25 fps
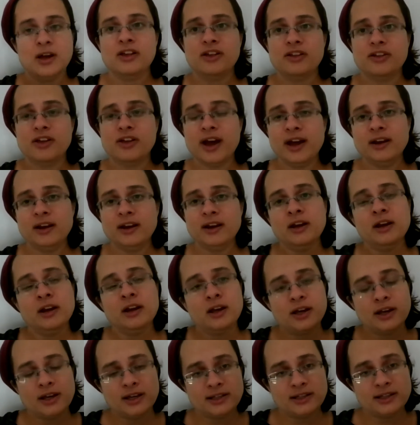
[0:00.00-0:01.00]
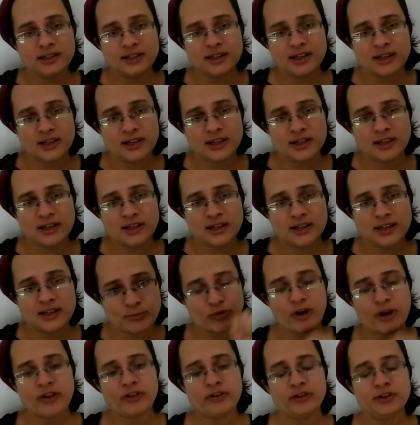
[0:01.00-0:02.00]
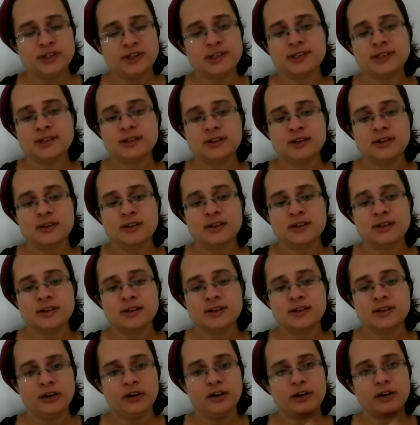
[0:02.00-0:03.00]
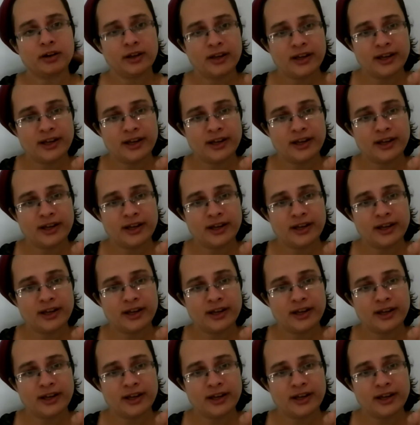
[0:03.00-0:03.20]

Then he sees his brother's hunger.